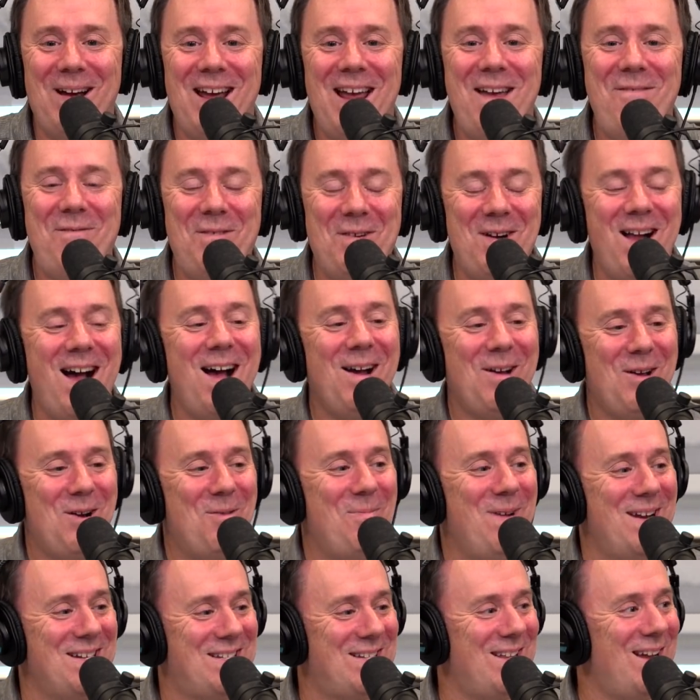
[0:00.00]
If you're not going to
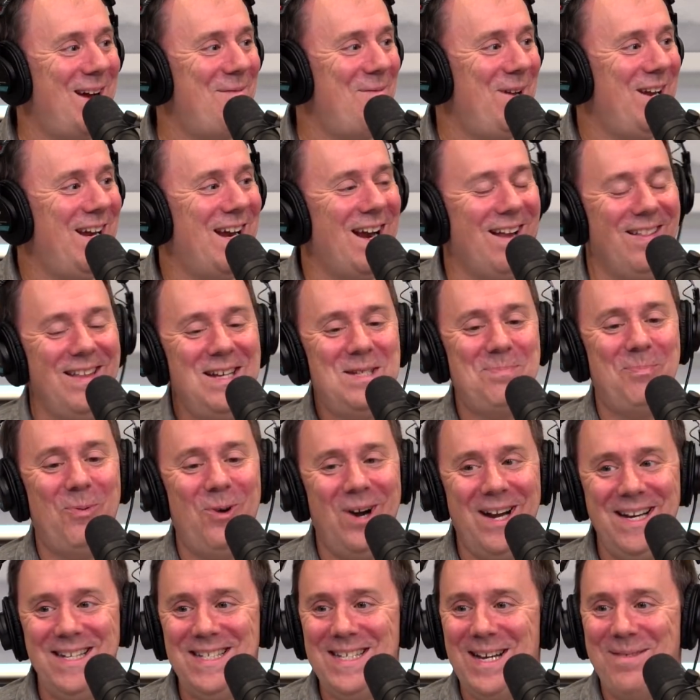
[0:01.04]
be a celebrity, you got to at least
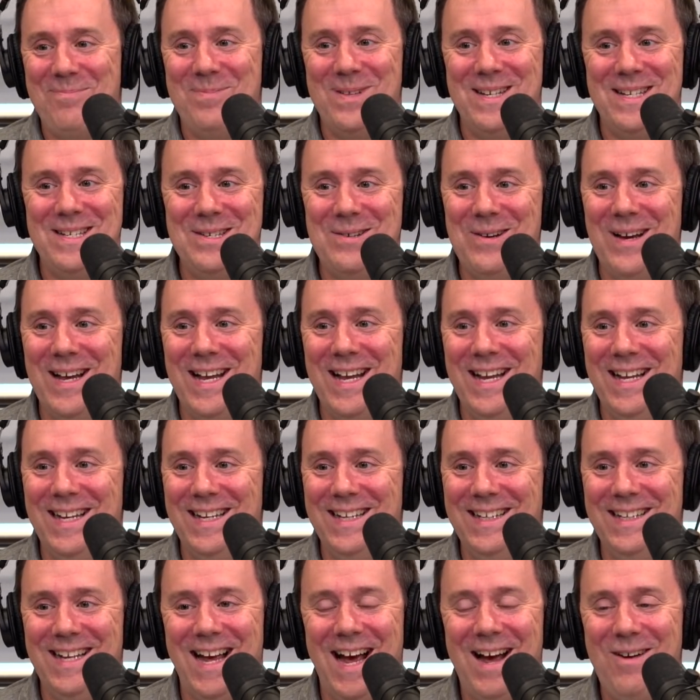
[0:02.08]
bring something to it.
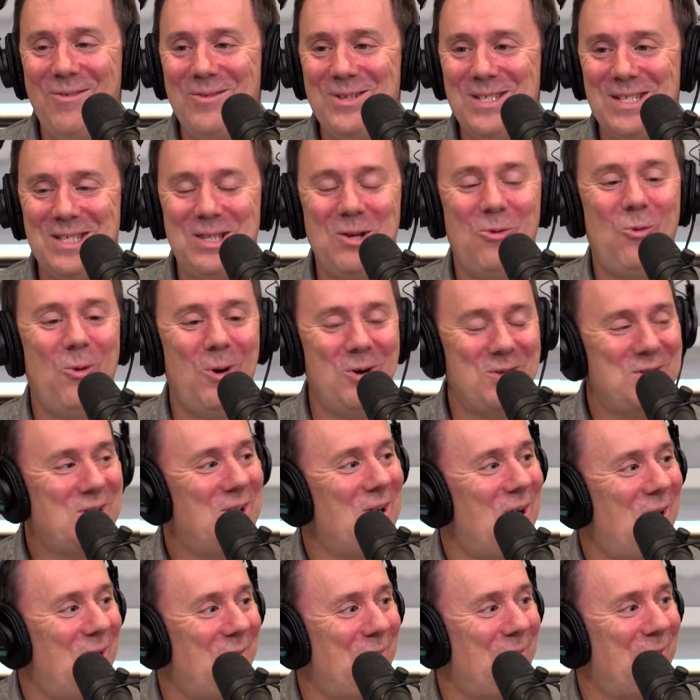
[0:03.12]
And I was the worst
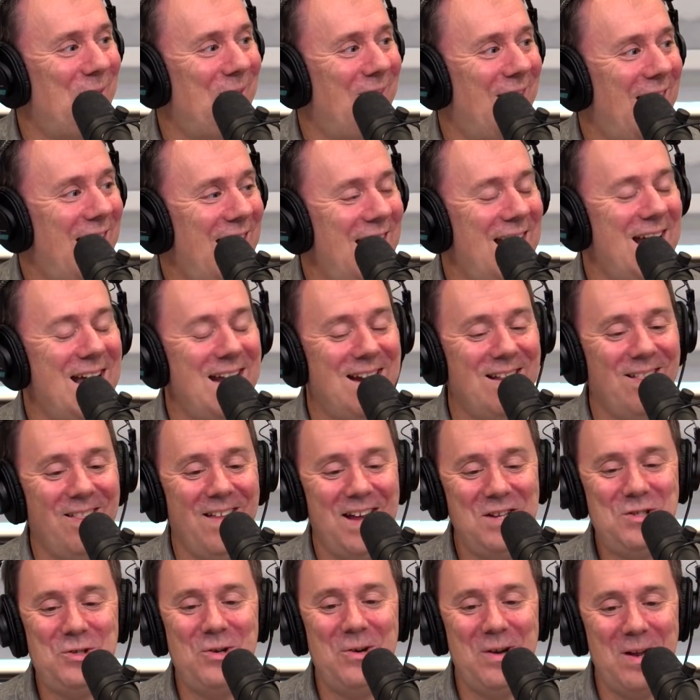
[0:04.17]
golfer and
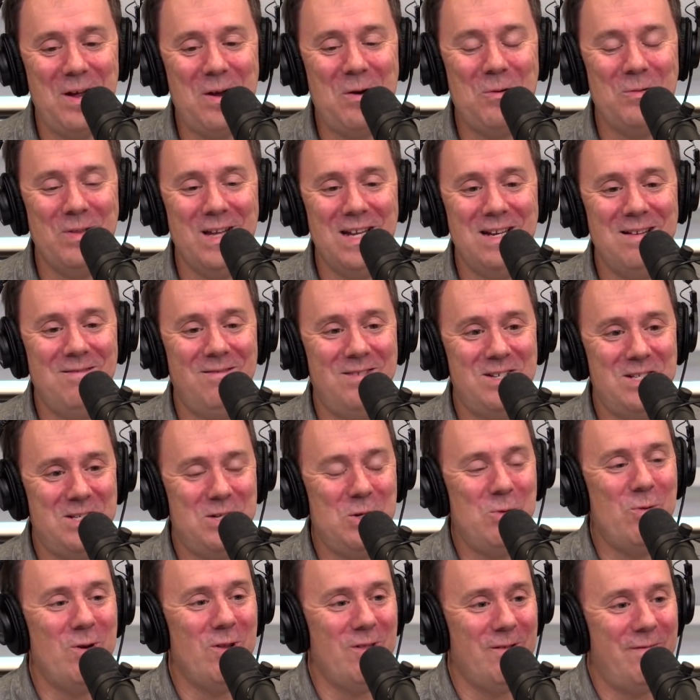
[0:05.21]
lesser known than
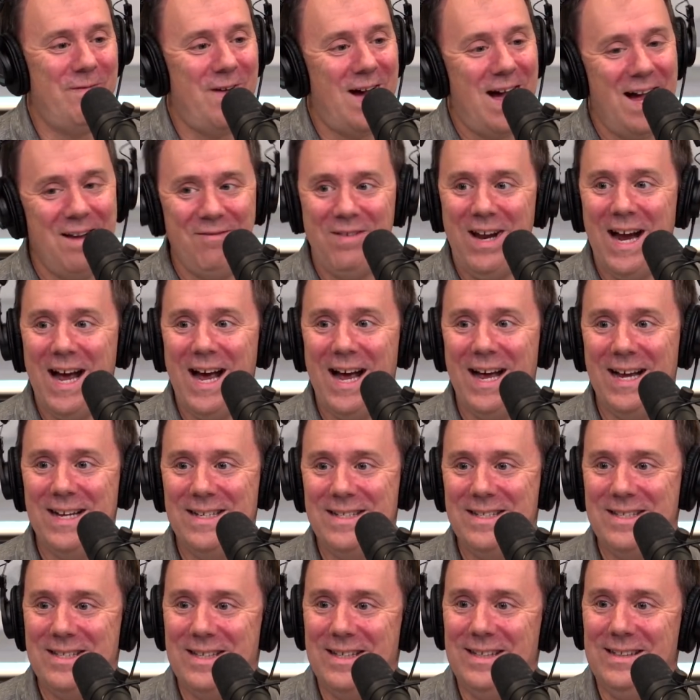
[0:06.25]
2 out of the 5
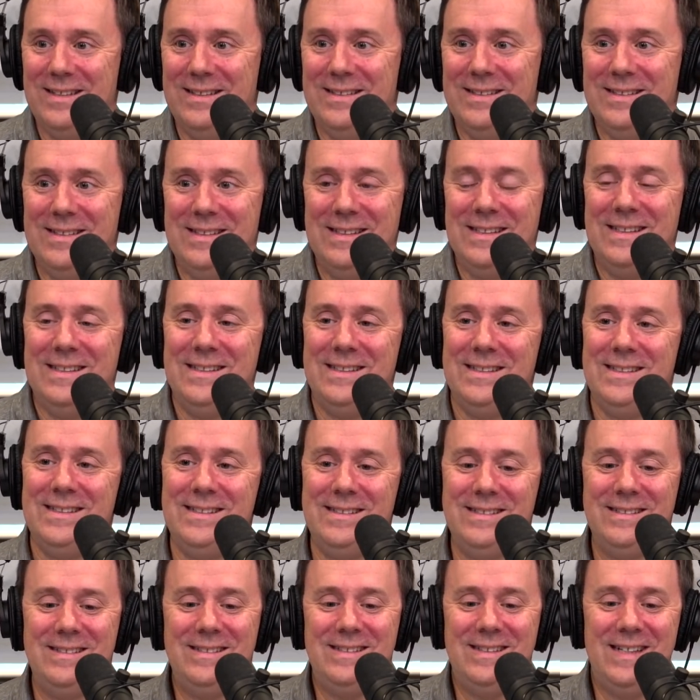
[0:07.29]
guys that
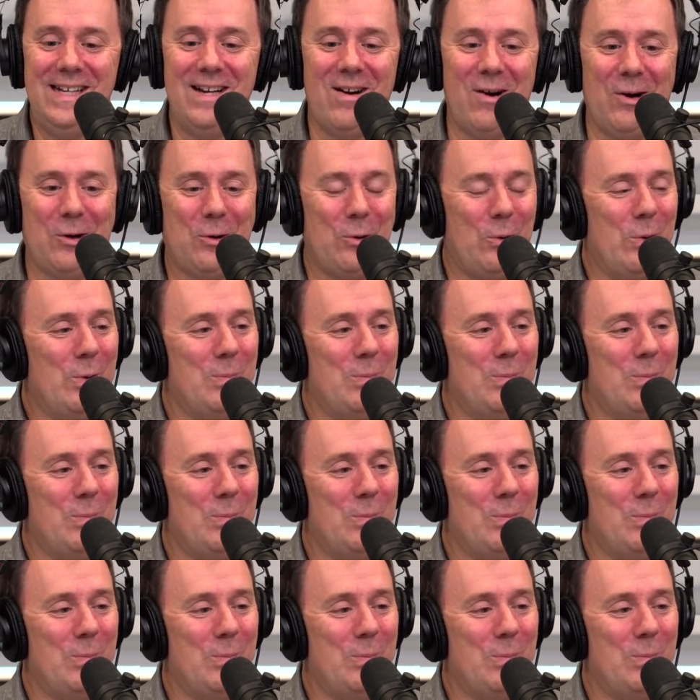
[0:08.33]
in our group.